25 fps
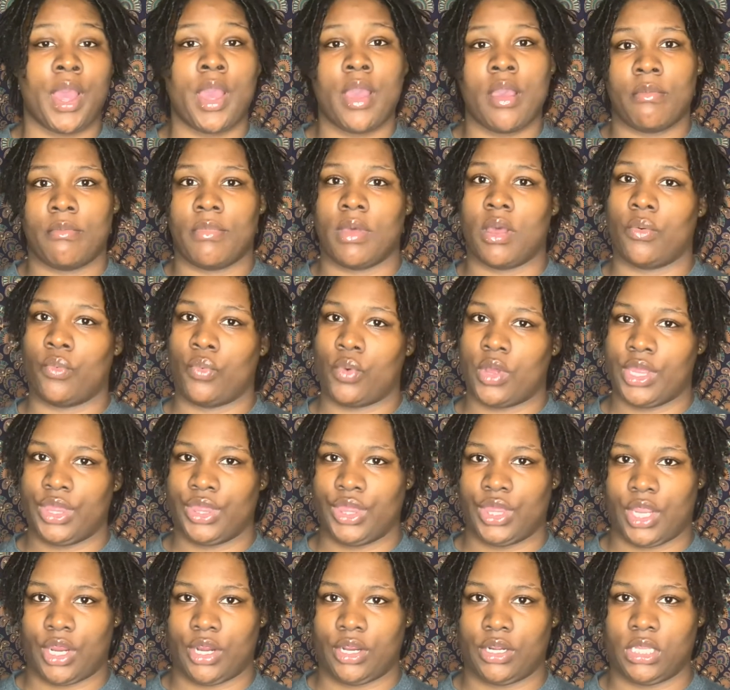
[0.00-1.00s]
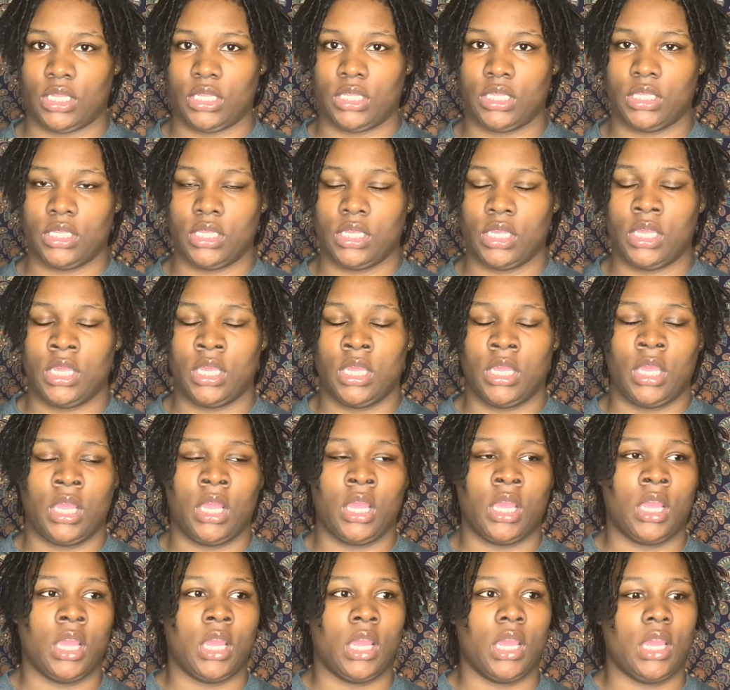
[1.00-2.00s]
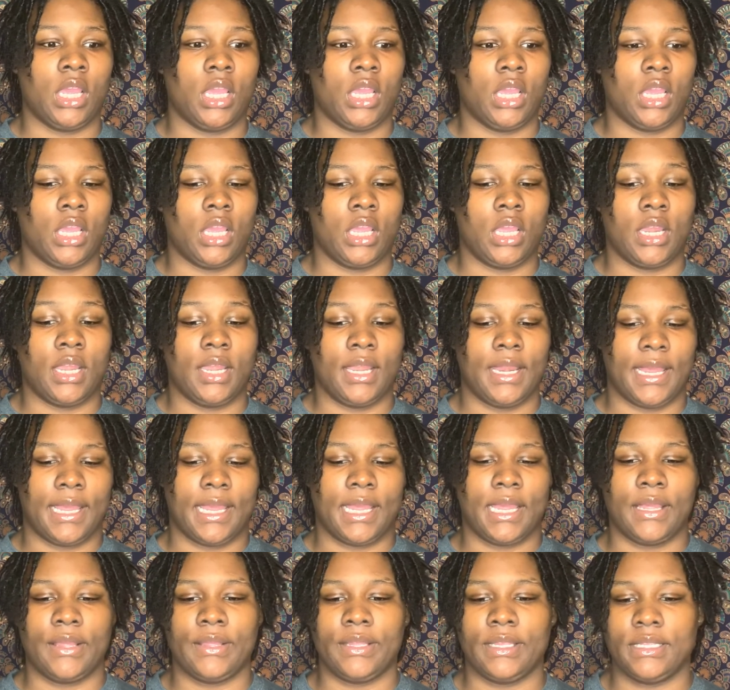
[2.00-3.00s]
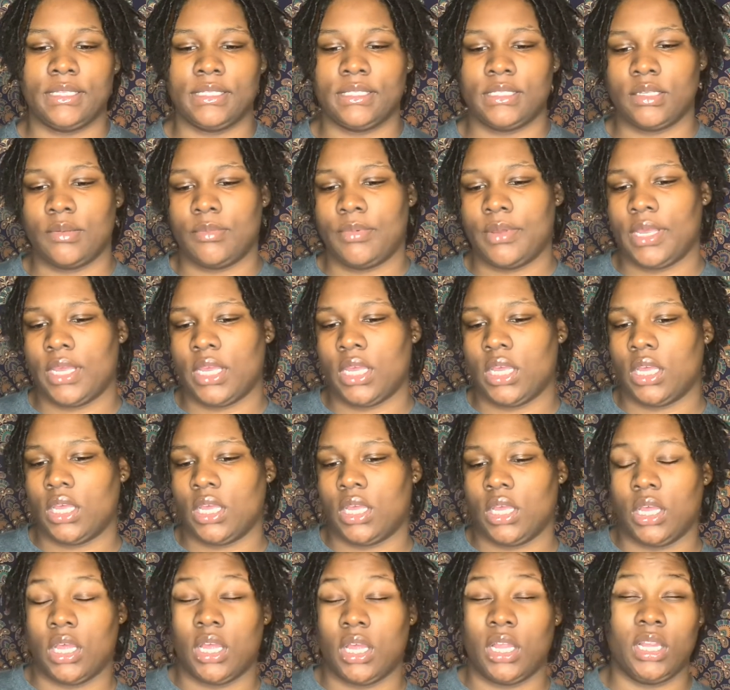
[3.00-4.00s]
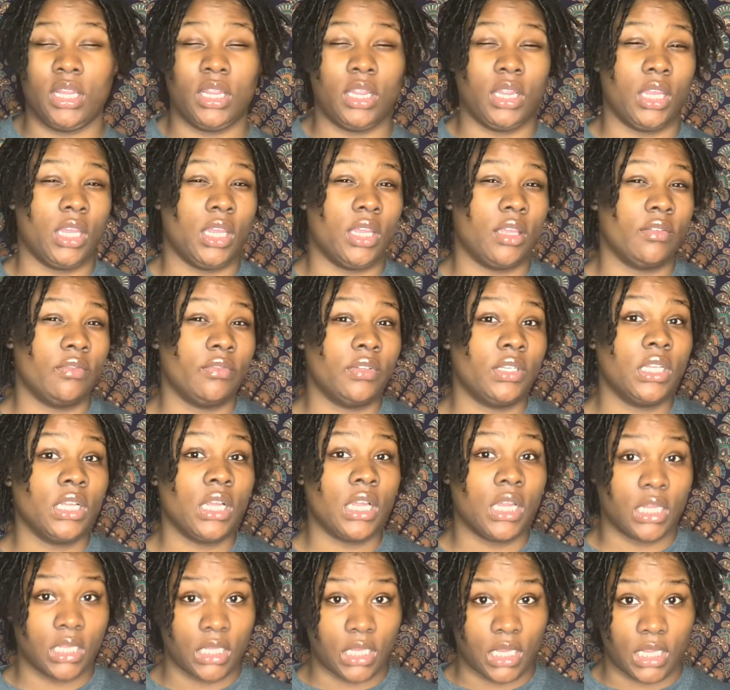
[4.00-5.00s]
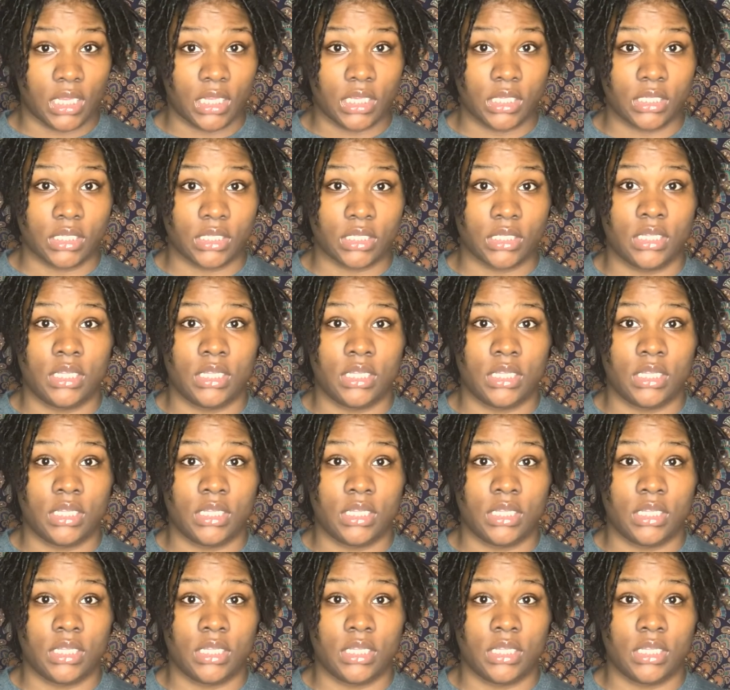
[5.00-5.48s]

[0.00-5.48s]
about 1:30, And now it's about 11 o'clock.